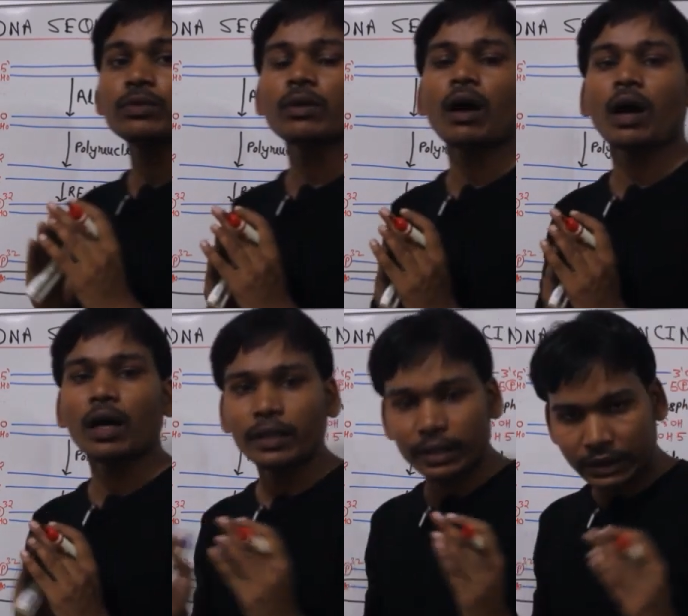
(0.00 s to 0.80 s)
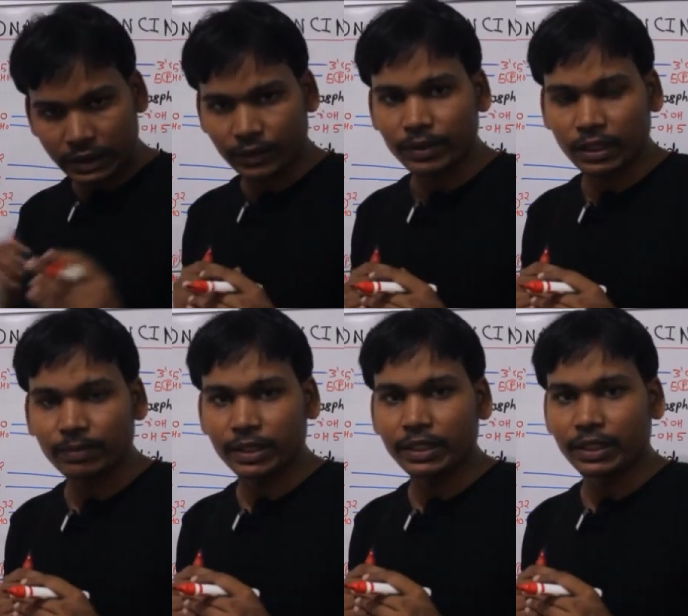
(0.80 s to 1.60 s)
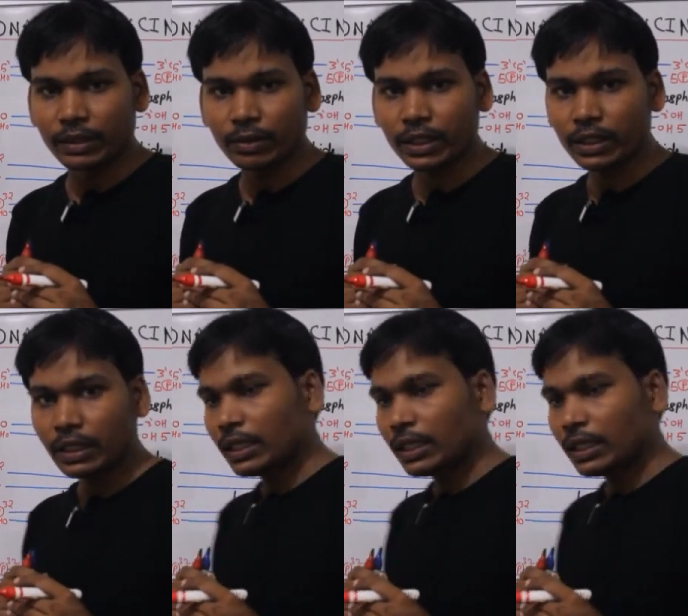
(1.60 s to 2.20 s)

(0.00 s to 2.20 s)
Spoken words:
to all the sequence of the DNA. Okay,